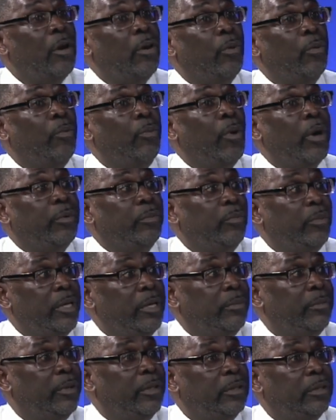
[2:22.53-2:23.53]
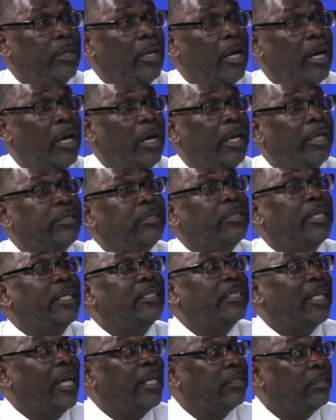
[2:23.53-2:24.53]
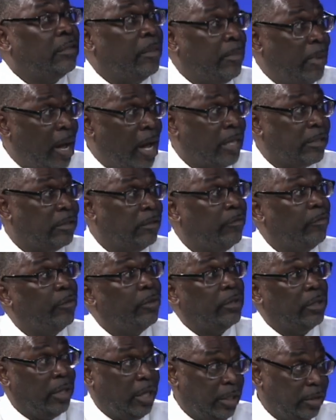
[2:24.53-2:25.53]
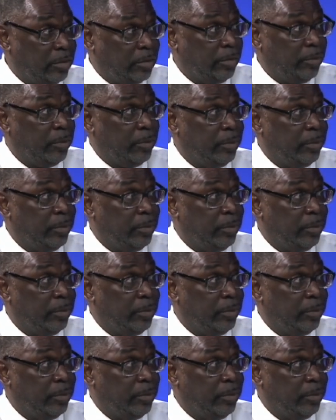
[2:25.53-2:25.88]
what we would assess as a deposit for the customer.